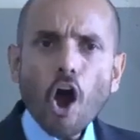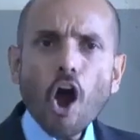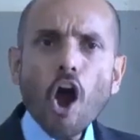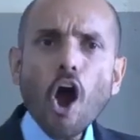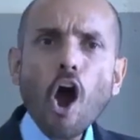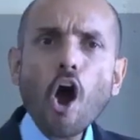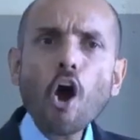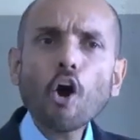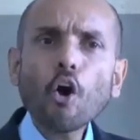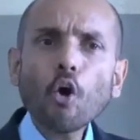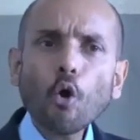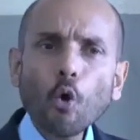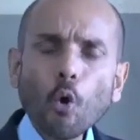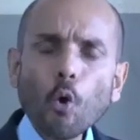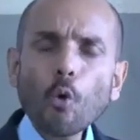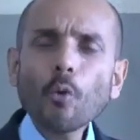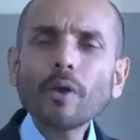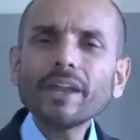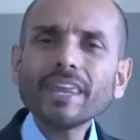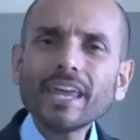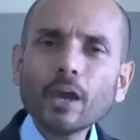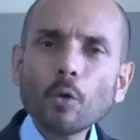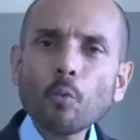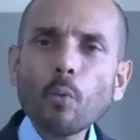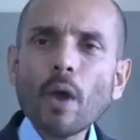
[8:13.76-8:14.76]
are
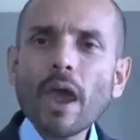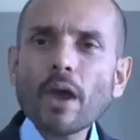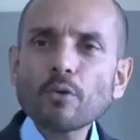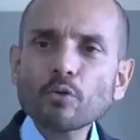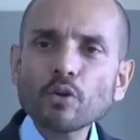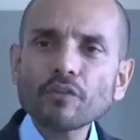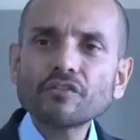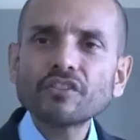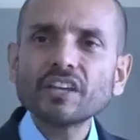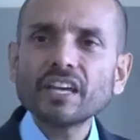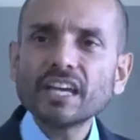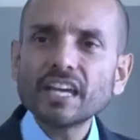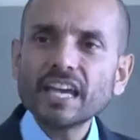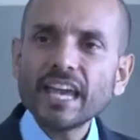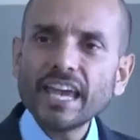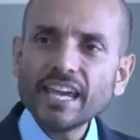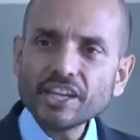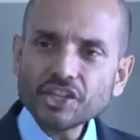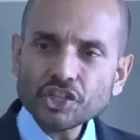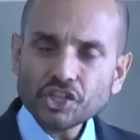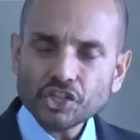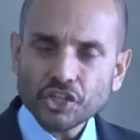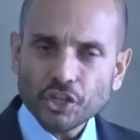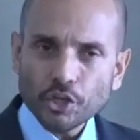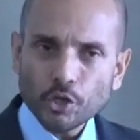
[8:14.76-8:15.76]
already aware of the
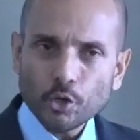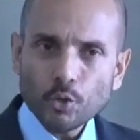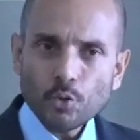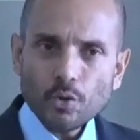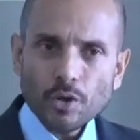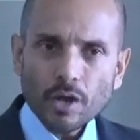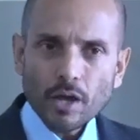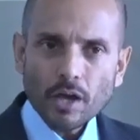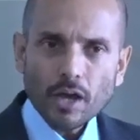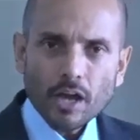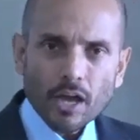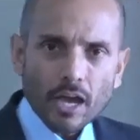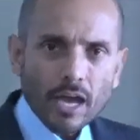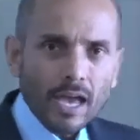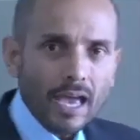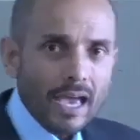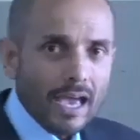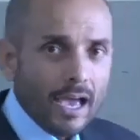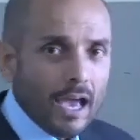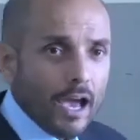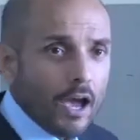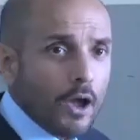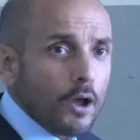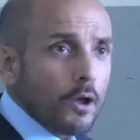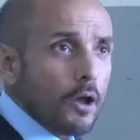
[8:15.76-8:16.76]
issue
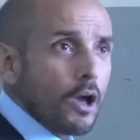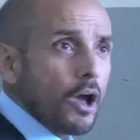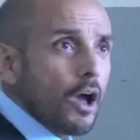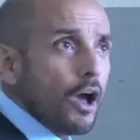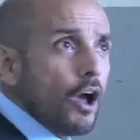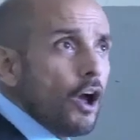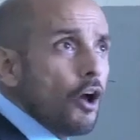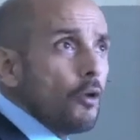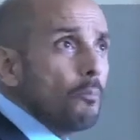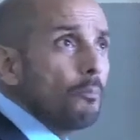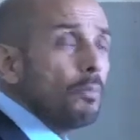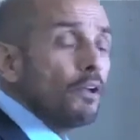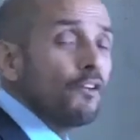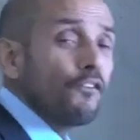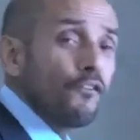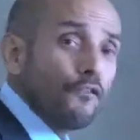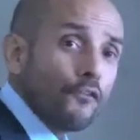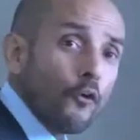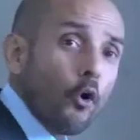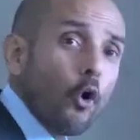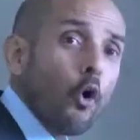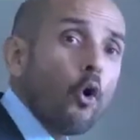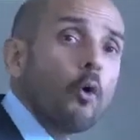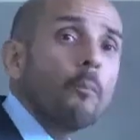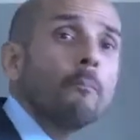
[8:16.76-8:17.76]

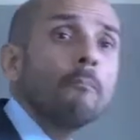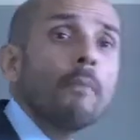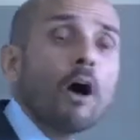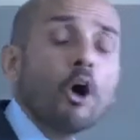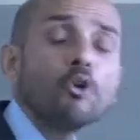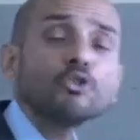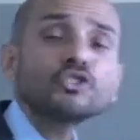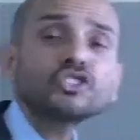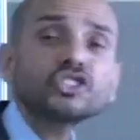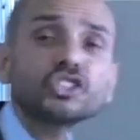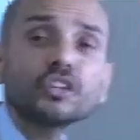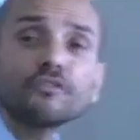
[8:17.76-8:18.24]
before most